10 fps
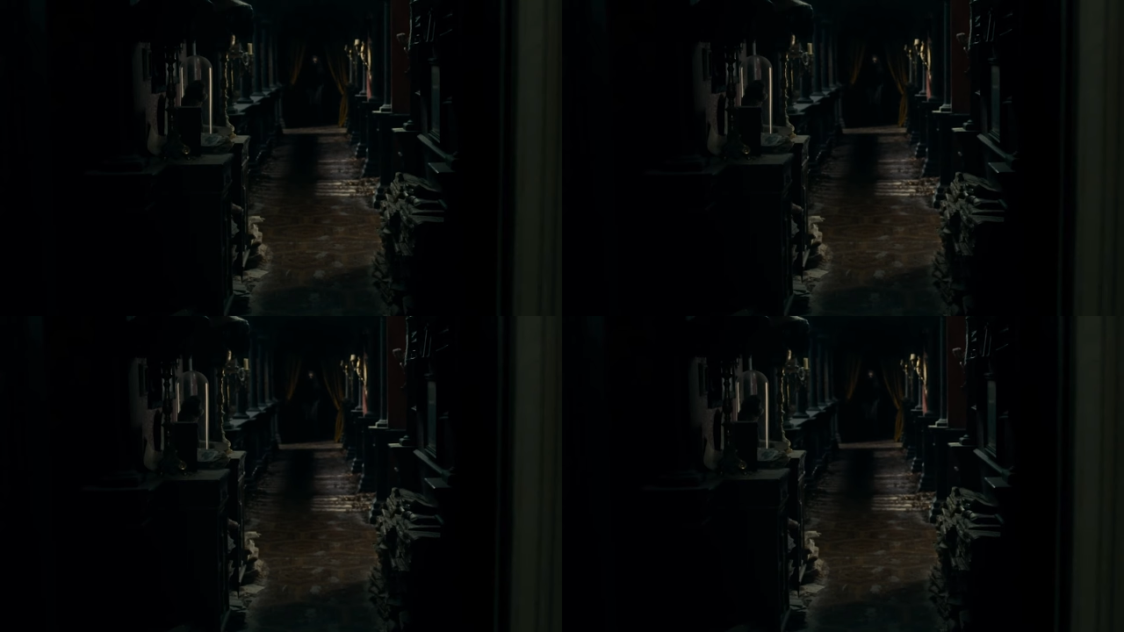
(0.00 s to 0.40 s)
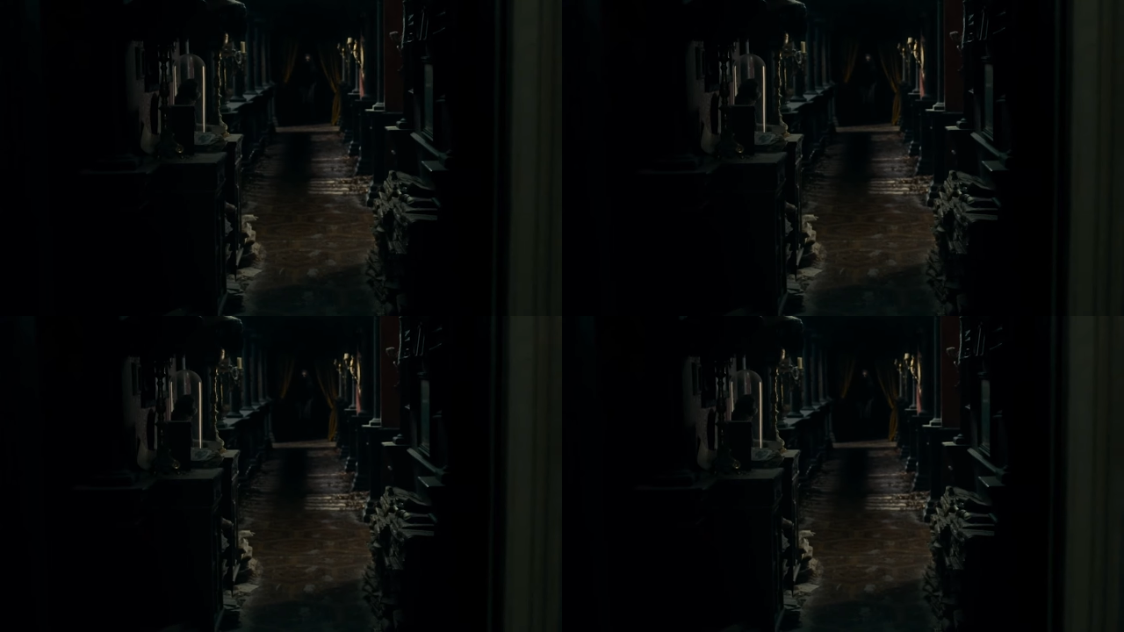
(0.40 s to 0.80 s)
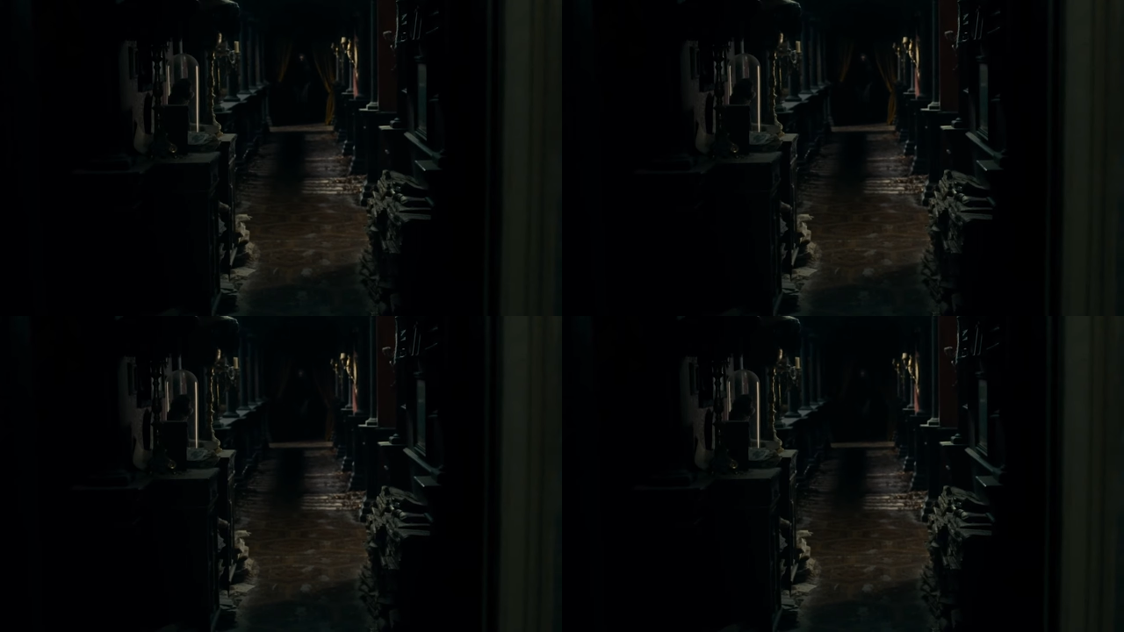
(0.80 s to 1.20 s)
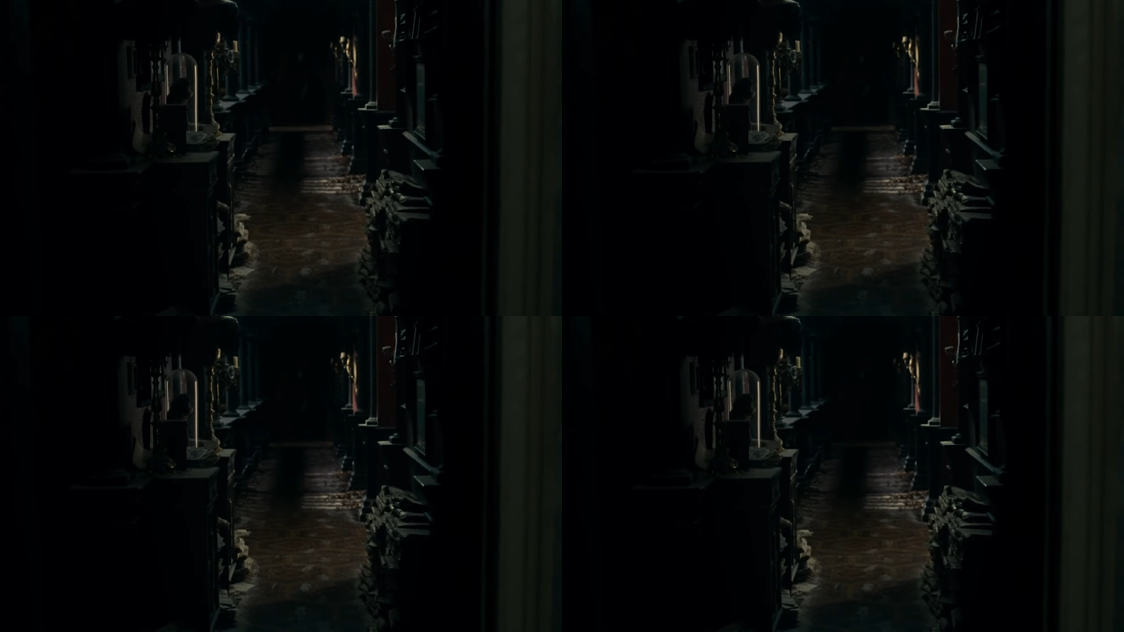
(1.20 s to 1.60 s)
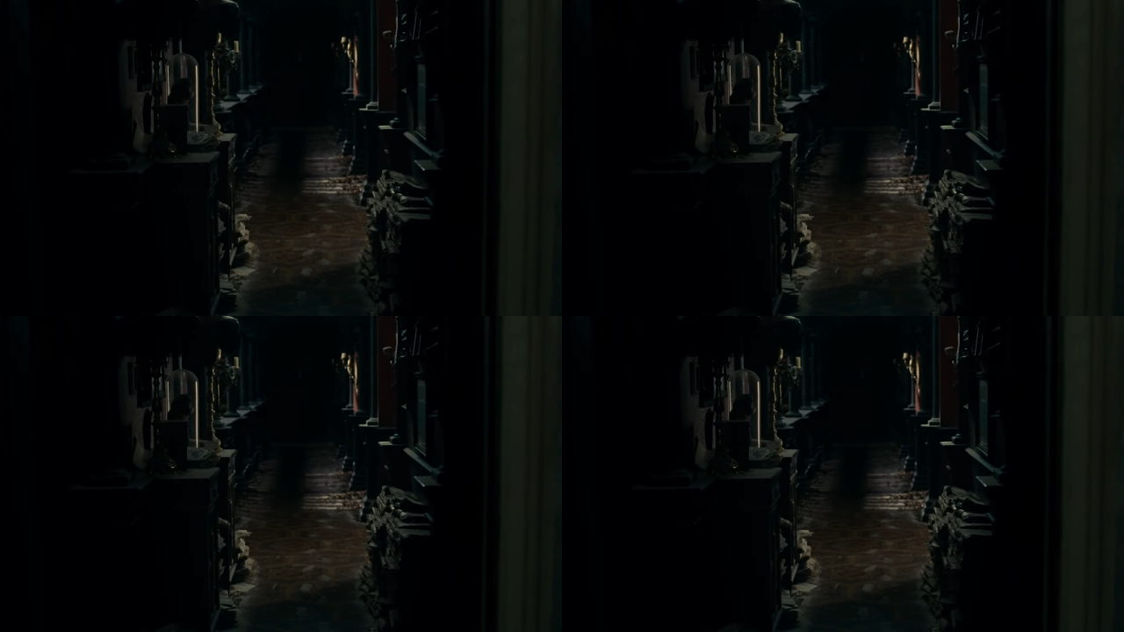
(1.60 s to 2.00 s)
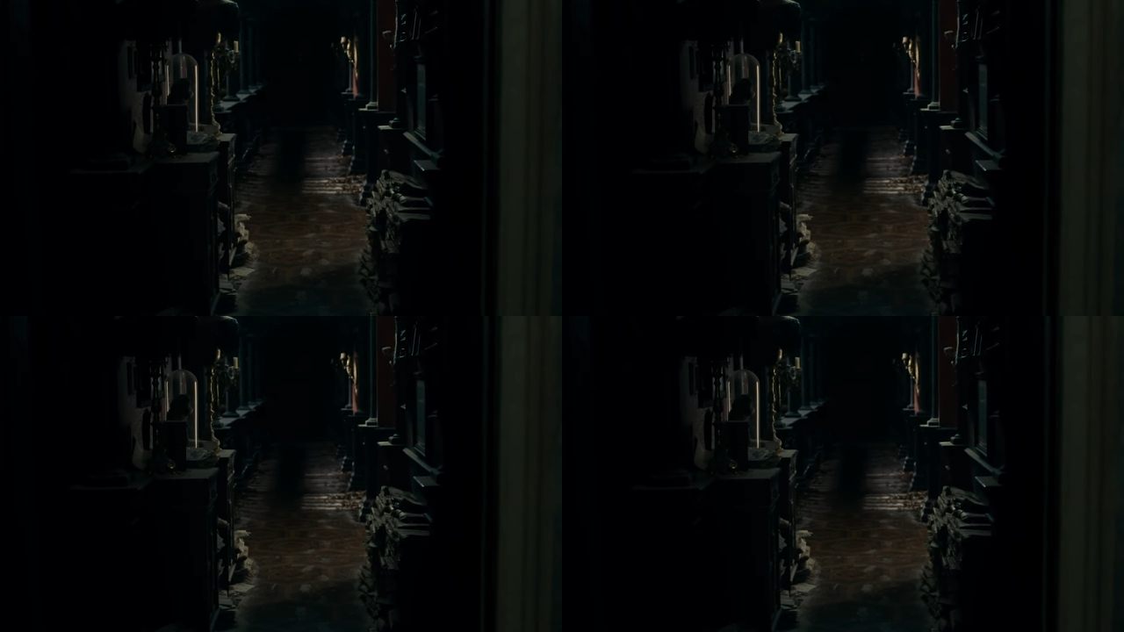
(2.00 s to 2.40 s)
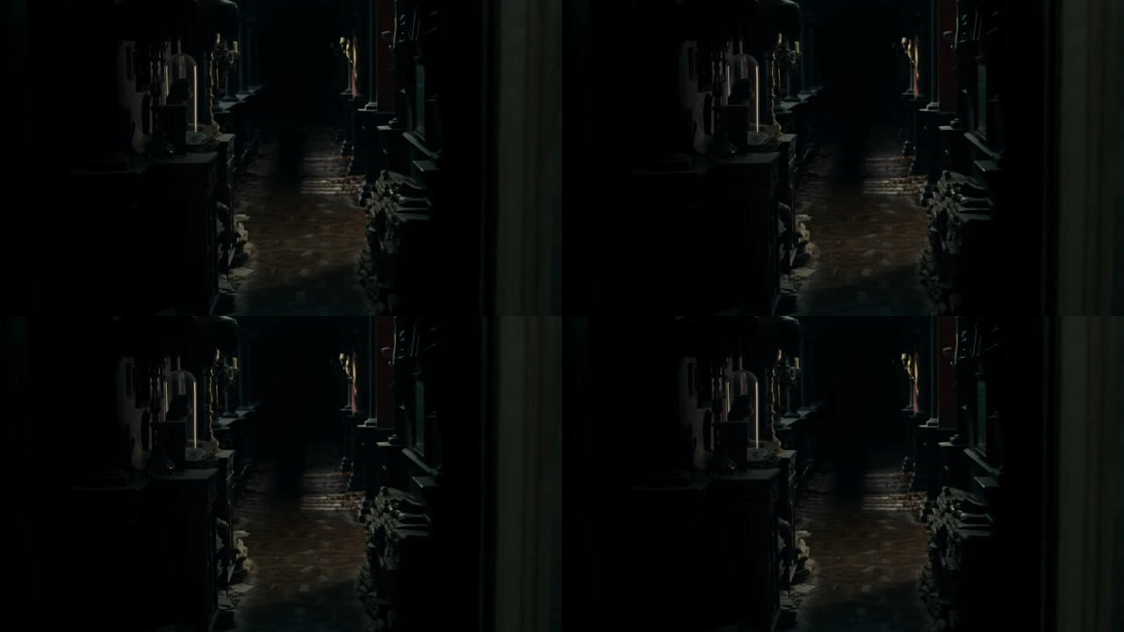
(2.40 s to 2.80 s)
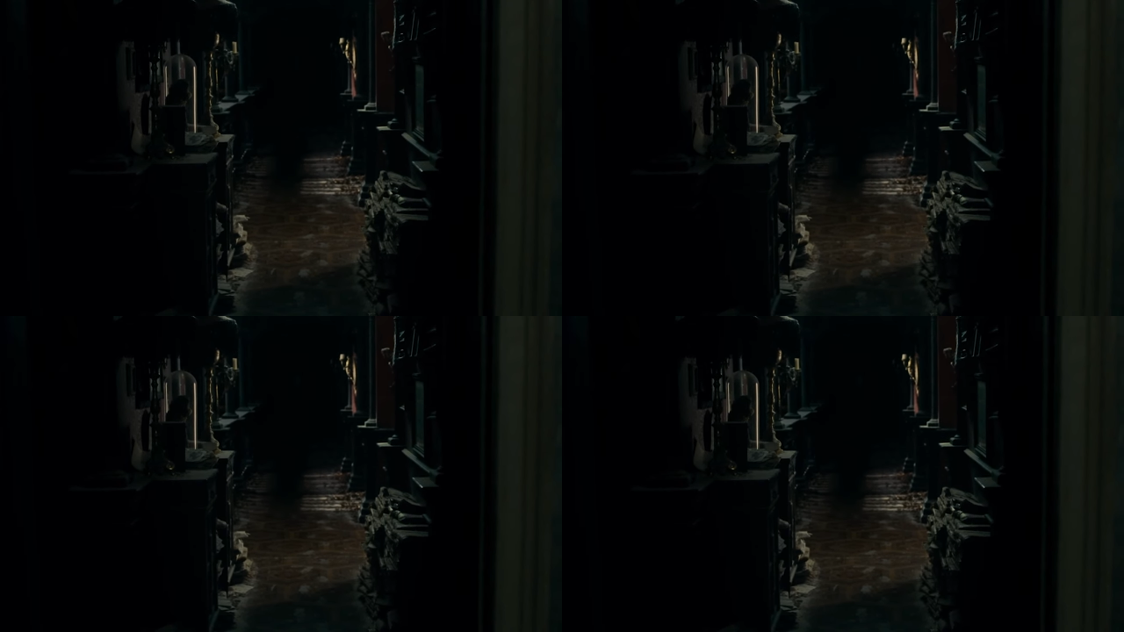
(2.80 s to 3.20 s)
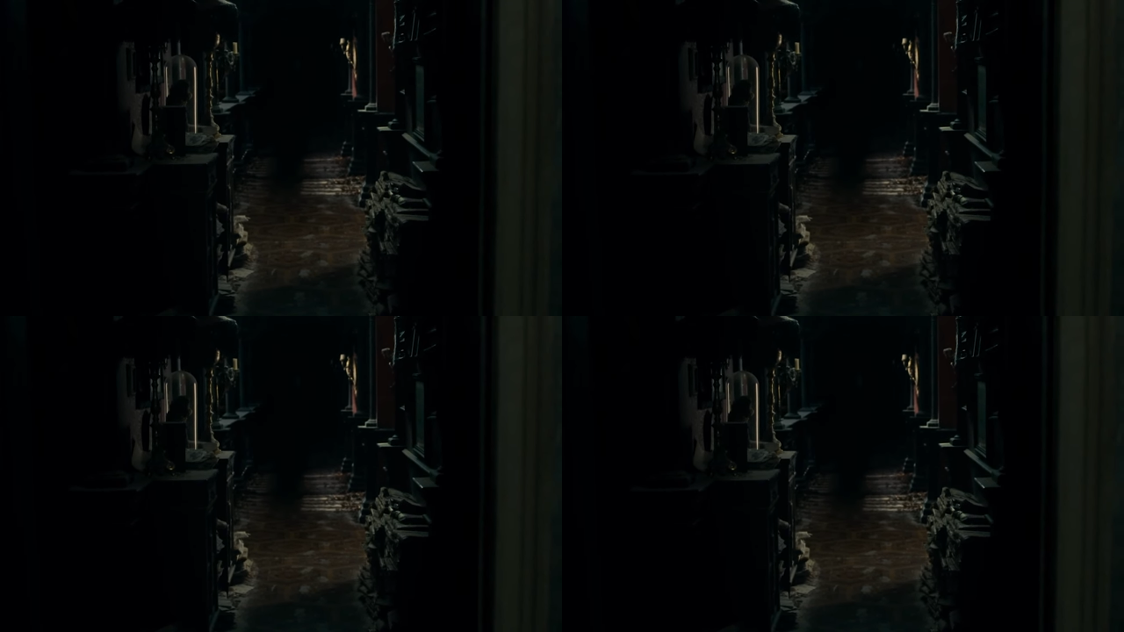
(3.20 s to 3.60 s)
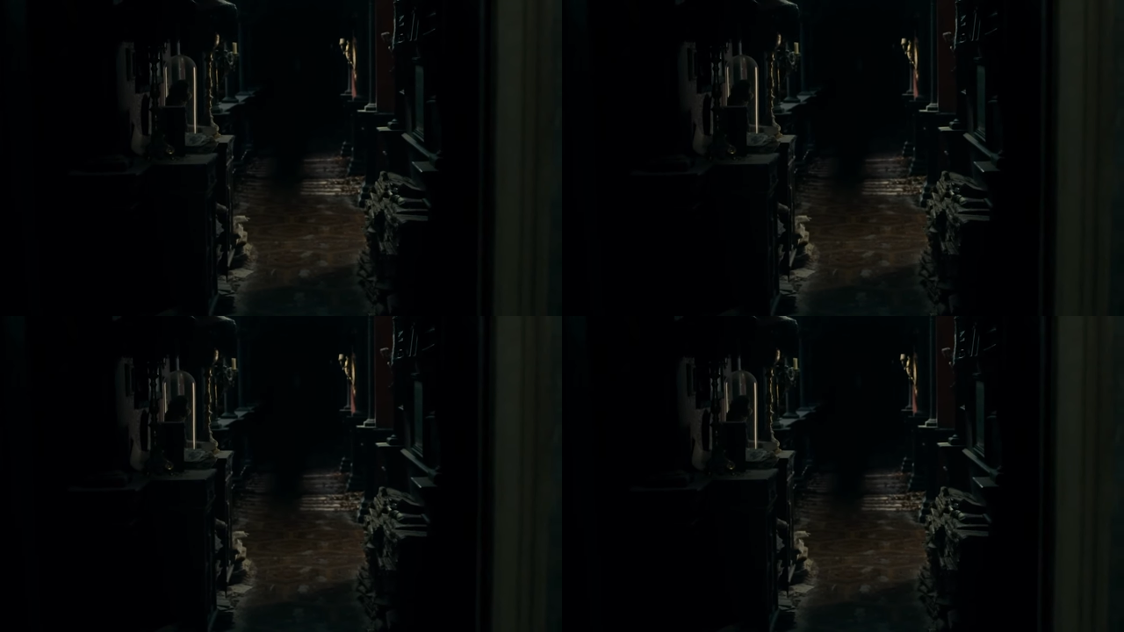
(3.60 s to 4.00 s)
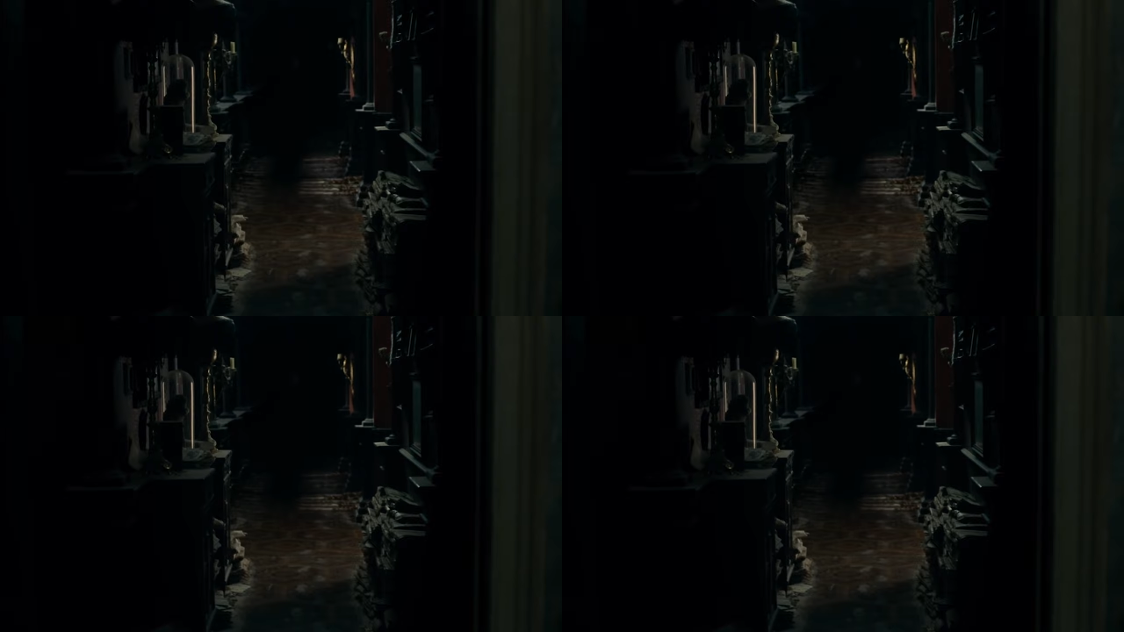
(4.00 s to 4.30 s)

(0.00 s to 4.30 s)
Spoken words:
[unreadable: no face in view]